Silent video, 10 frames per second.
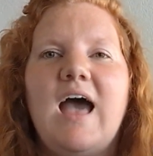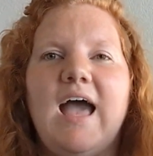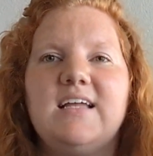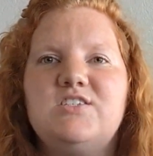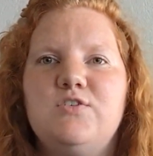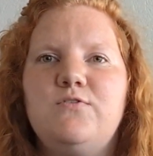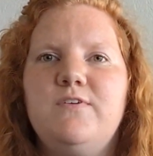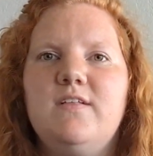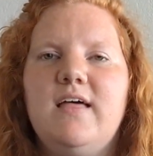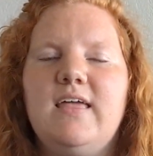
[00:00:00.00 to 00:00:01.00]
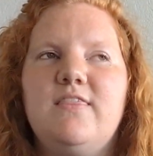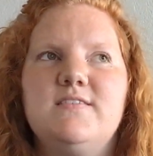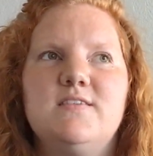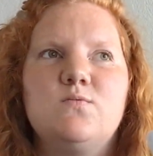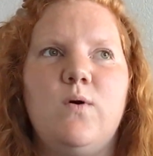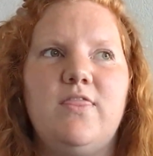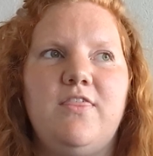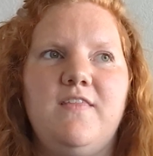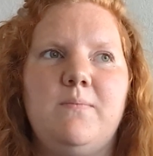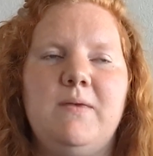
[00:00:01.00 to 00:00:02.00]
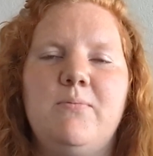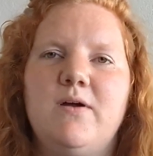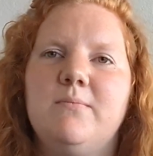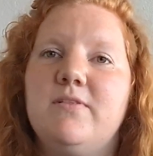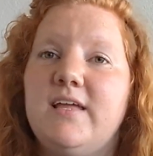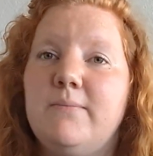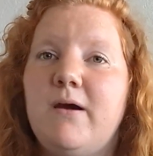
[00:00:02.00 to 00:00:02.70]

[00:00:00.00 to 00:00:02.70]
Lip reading: I do feel like this is one thing that people complain